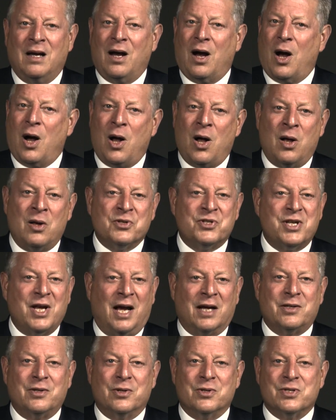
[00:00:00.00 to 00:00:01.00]
All
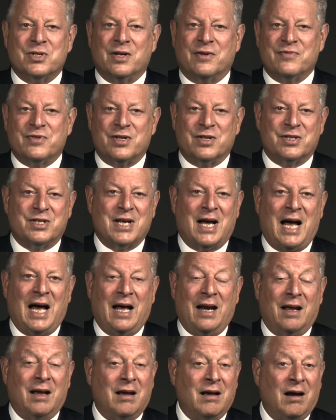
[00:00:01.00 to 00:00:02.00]
sectors of
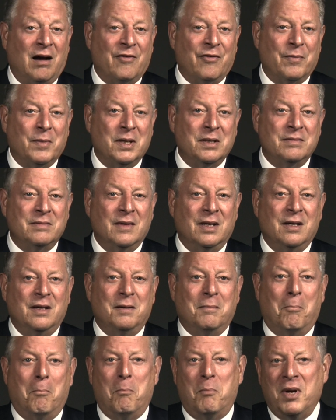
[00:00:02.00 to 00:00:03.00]
society, government,
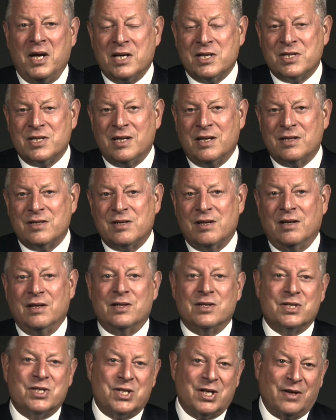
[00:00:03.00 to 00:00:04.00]
business,
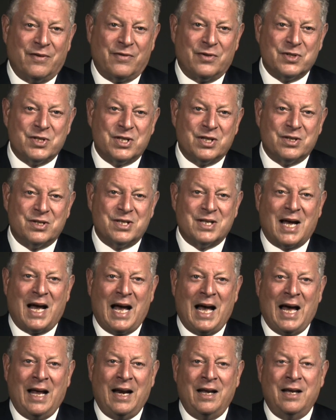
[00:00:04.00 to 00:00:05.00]
civil
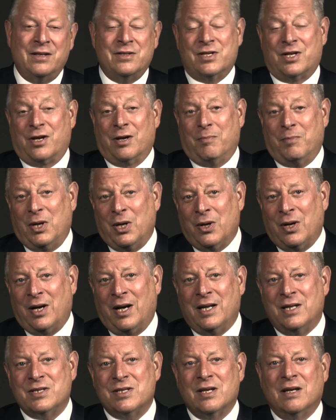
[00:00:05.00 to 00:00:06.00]
societies,
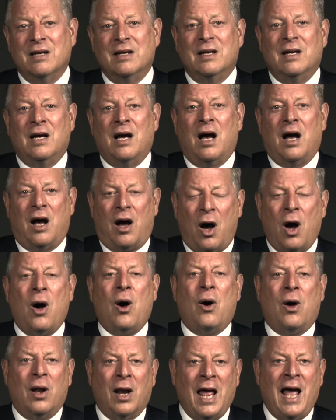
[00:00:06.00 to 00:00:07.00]
communities,
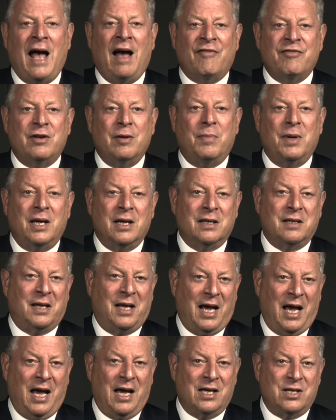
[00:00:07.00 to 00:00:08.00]
all have to be
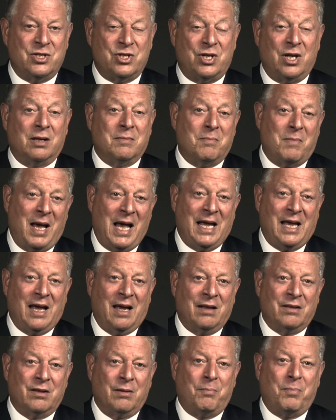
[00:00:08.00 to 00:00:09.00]
engaged in
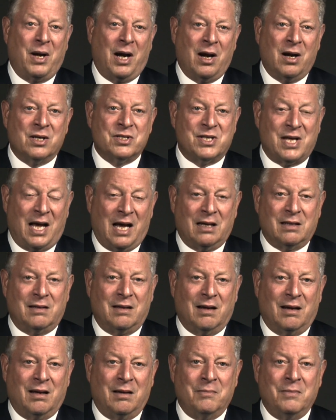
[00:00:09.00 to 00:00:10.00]
making the Paris
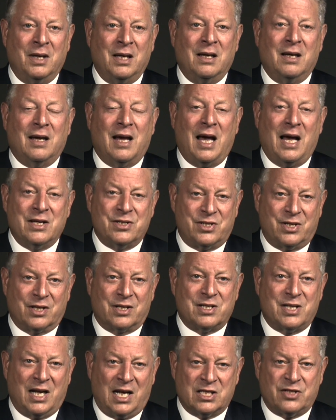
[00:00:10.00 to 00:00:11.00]
outcome a
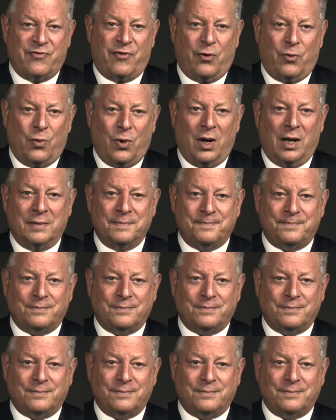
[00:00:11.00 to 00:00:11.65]
successful one.